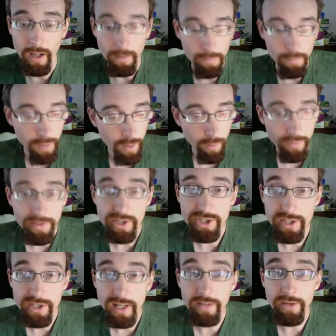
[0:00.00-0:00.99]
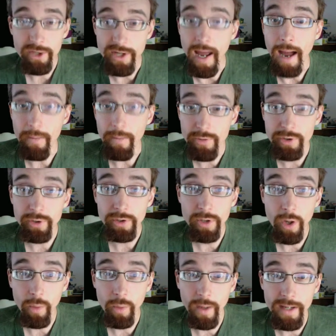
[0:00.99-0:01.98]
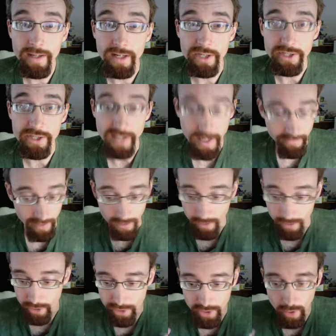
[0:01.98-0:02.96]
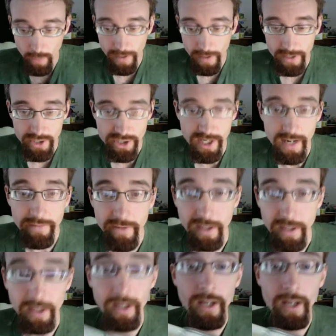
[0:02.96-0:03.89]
But with this thing, there's absolutely no way to save it. There's no way to save it.